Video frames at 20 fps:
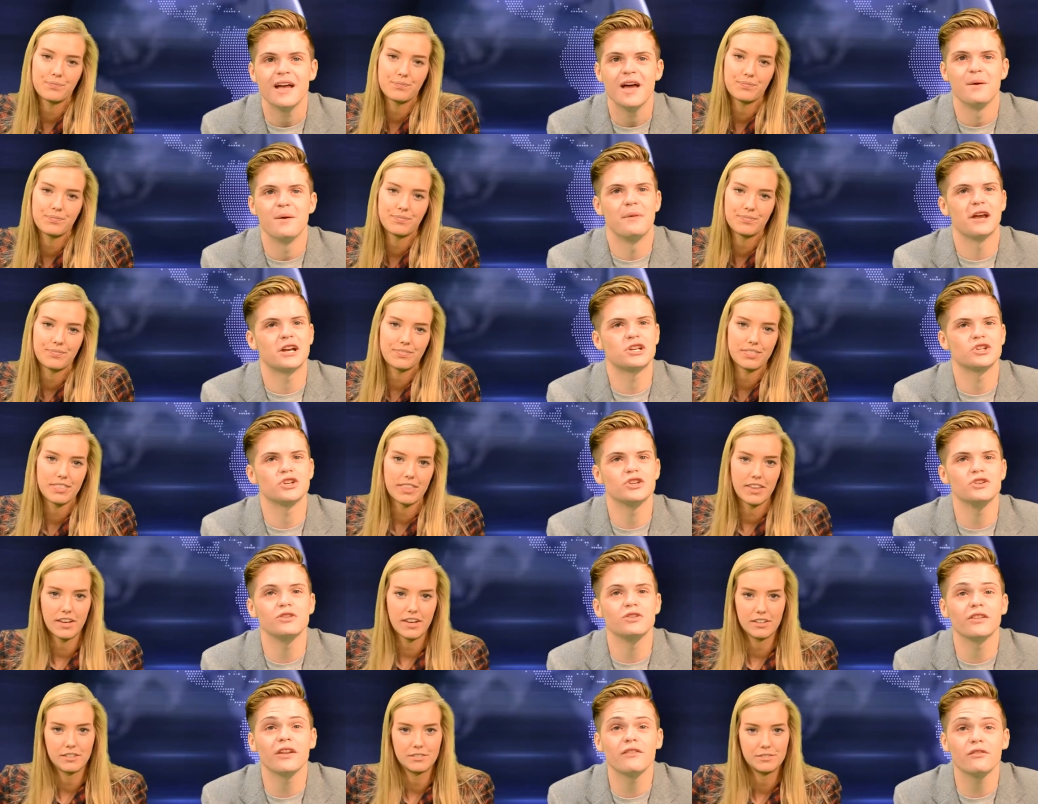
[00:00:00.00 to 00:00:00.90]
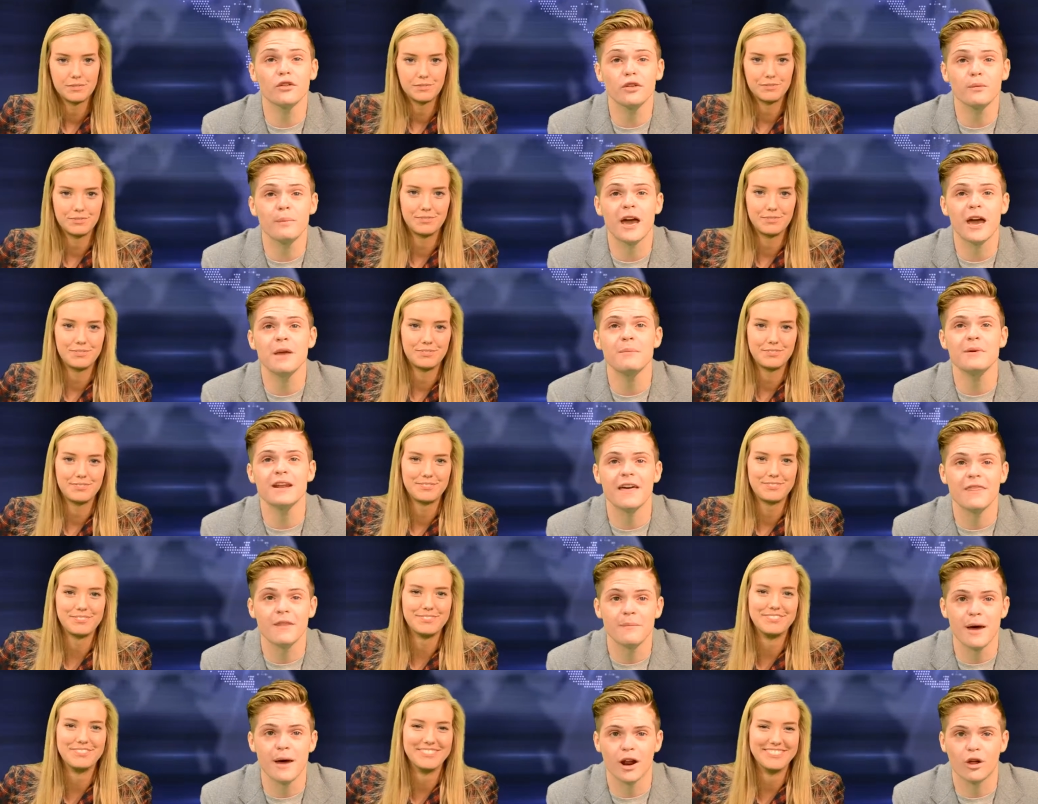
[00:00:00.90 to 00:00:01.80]
Speaker 1: Make sure you deliver the payment
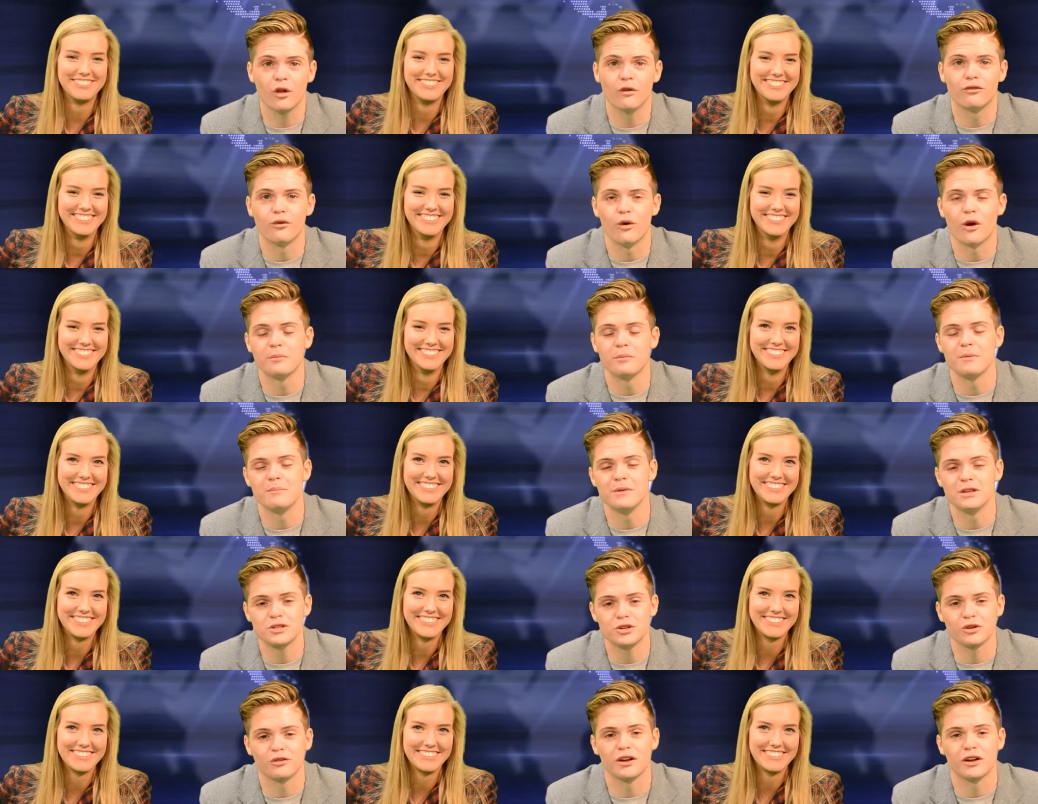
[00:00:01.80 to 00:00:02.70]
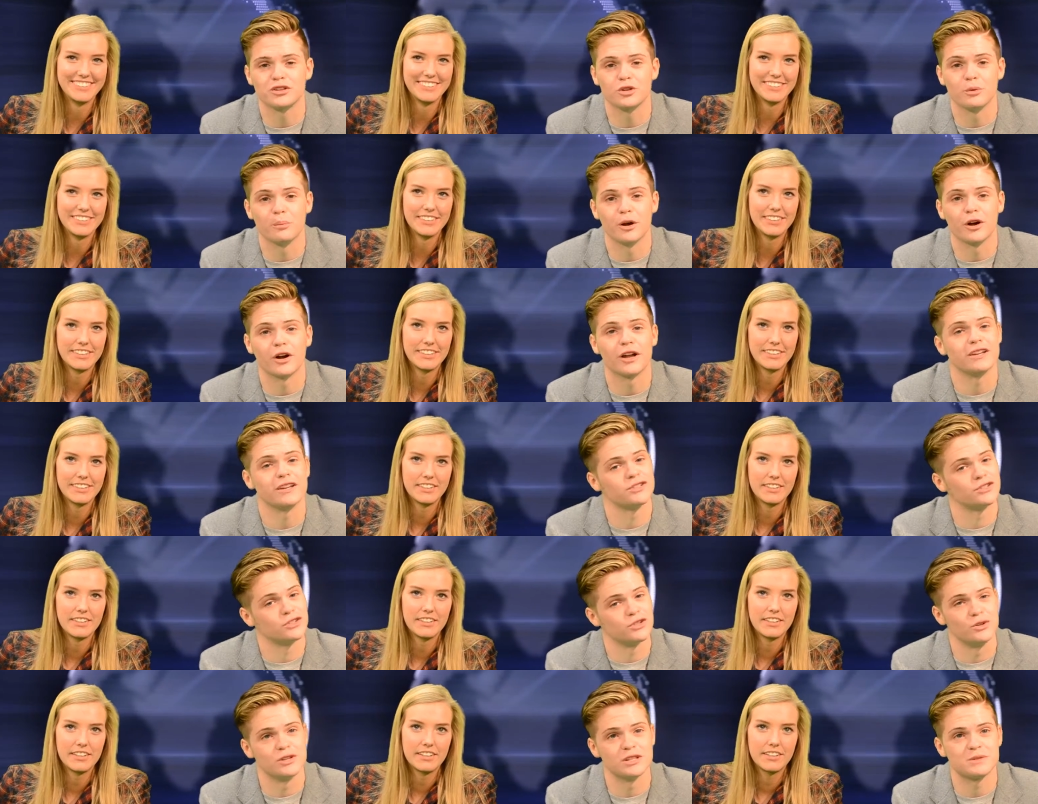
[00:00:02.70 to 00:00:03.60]
and the medical form to Mr. Russellberg
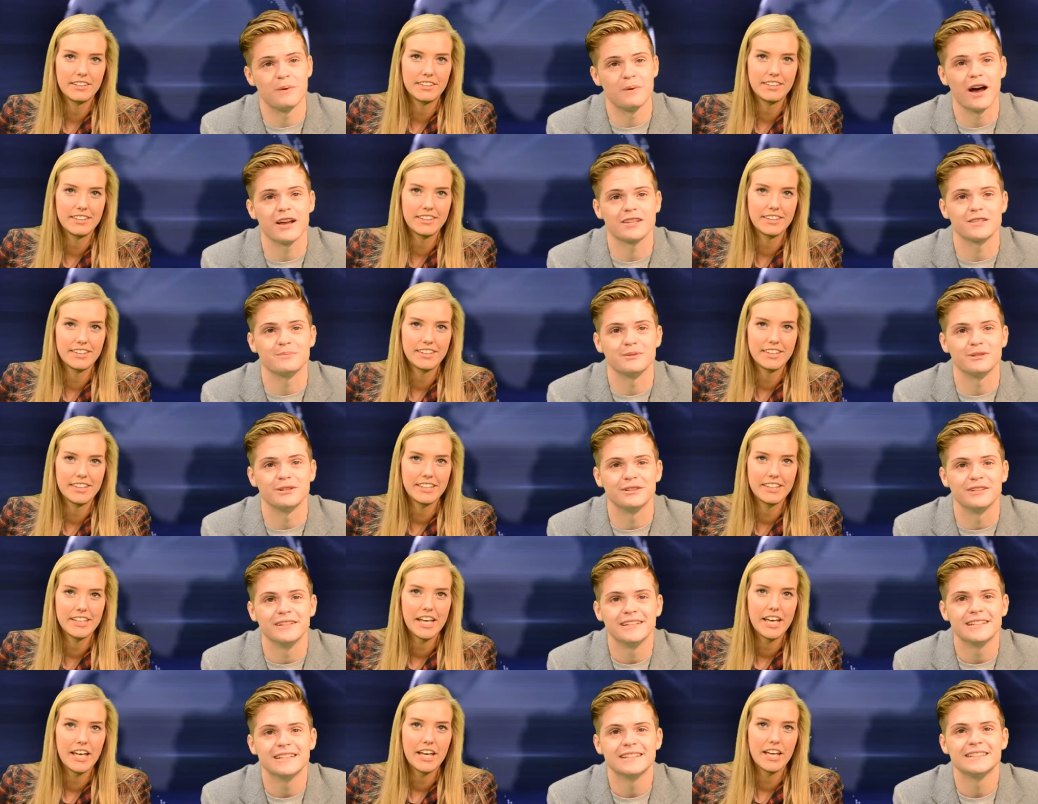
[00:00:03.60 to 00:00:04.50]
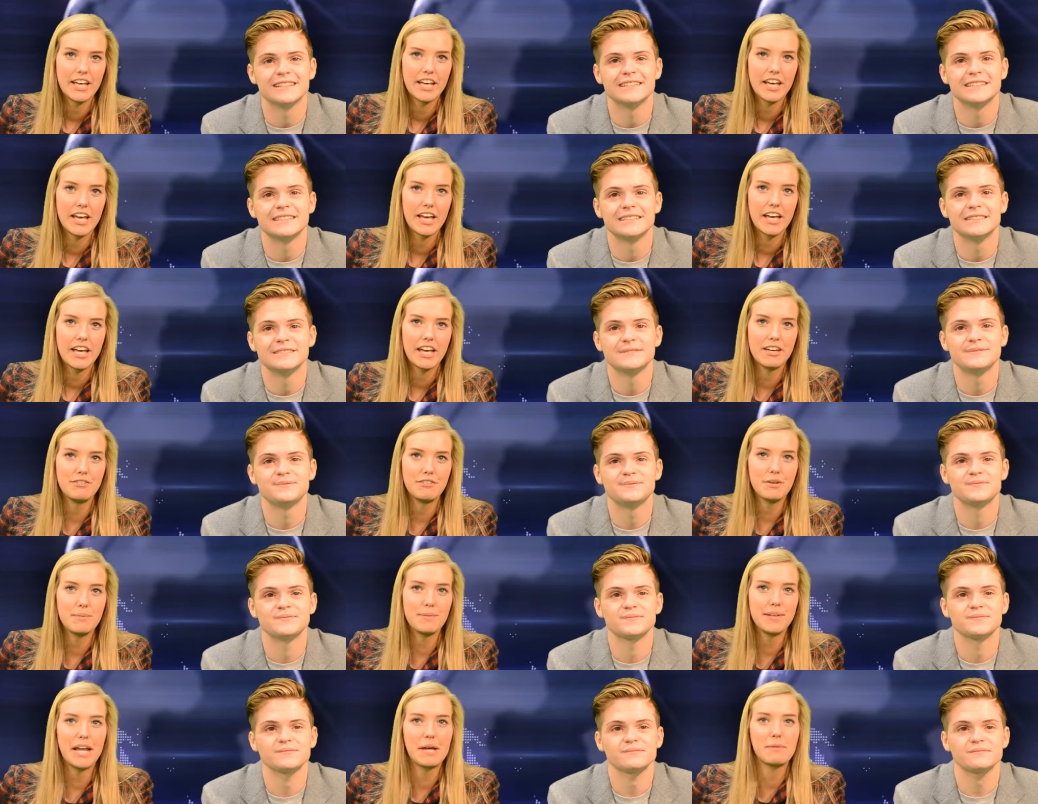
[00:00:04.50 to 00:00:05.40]
as soon as possible.
Speaker 2: If
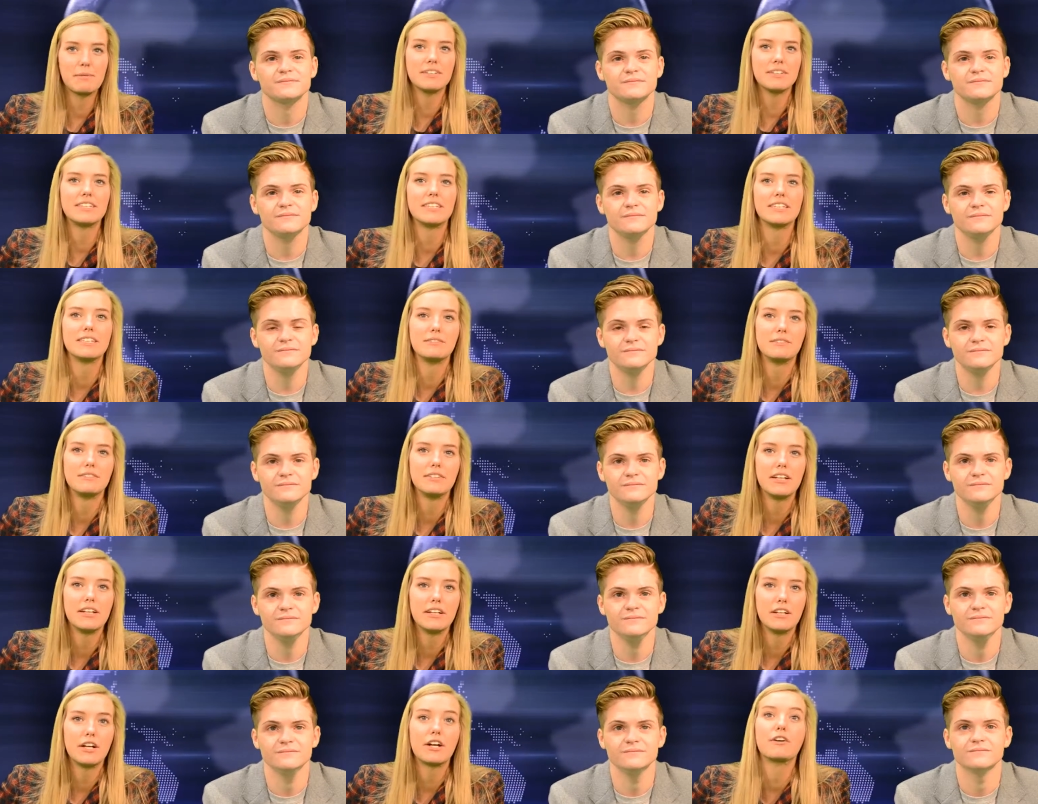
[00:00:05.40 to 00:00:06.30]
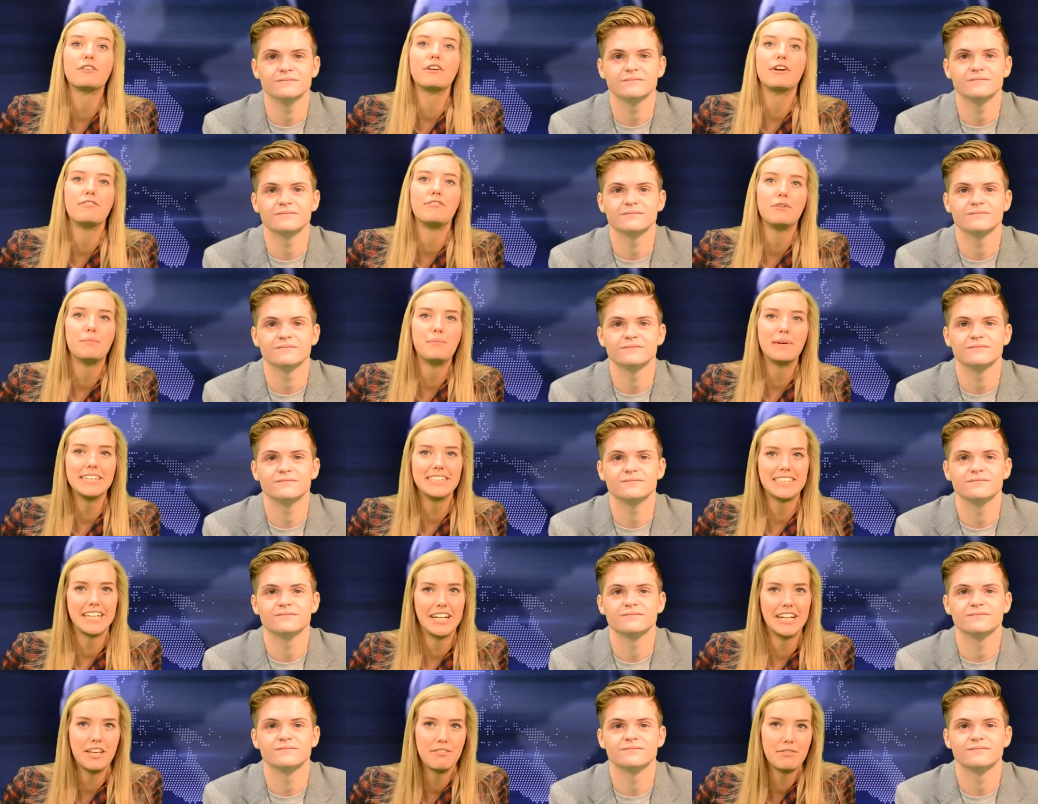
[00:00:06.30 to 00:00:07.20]
you've been able to or if you've been
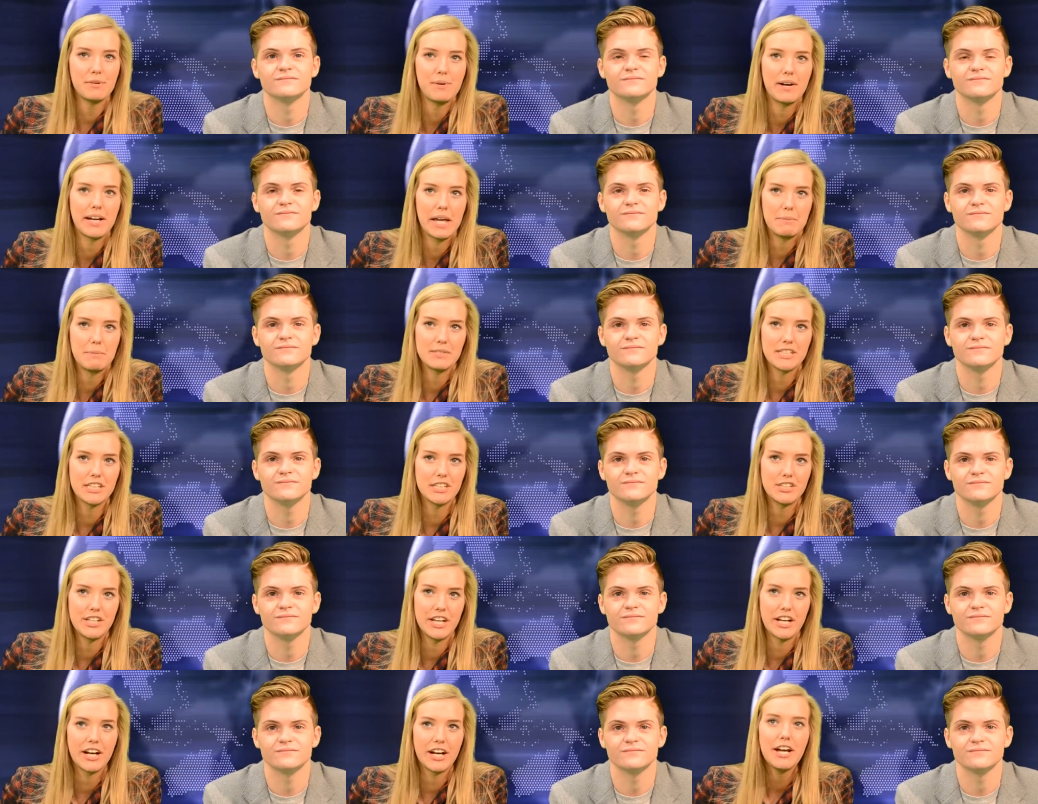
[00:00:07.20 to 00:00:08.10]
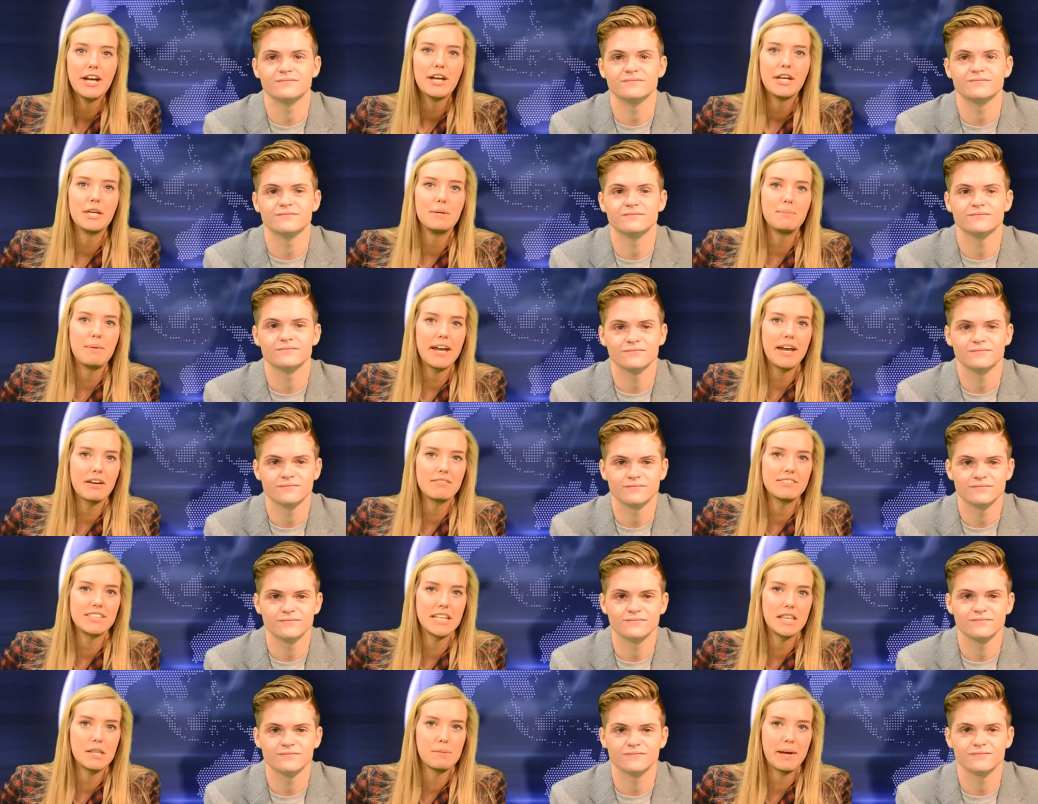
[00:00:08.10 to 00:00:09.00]
to any football games this year, you may
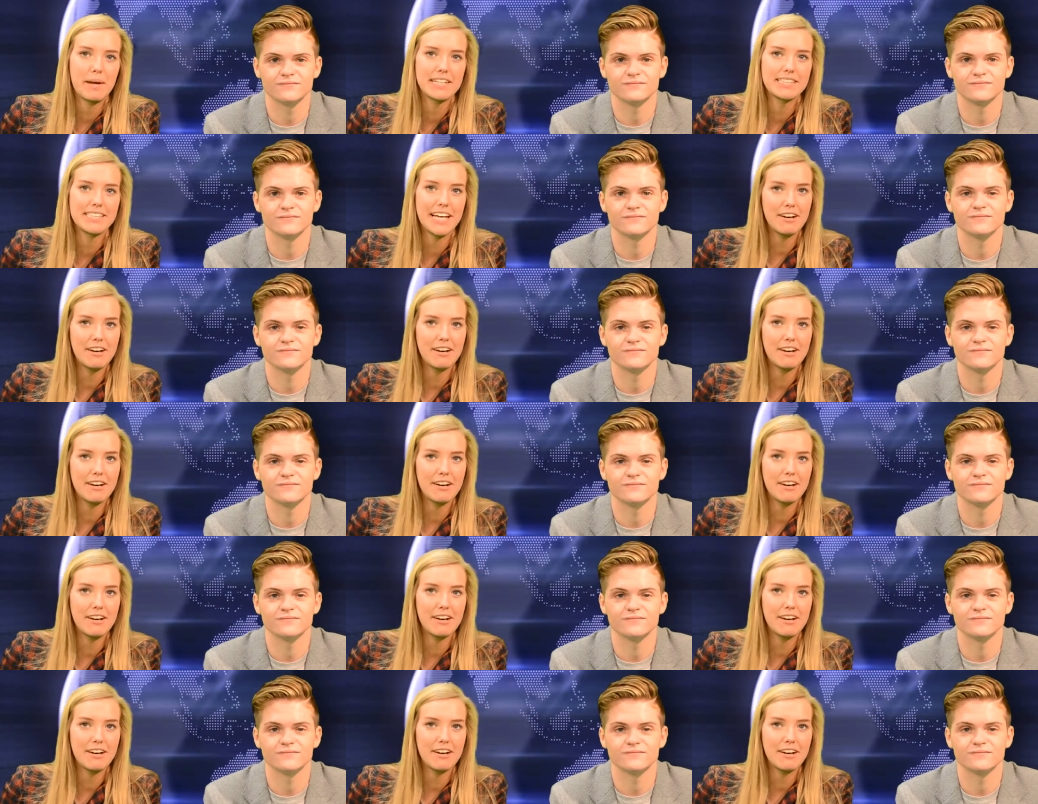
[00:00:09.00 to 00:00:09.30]
have seen the band's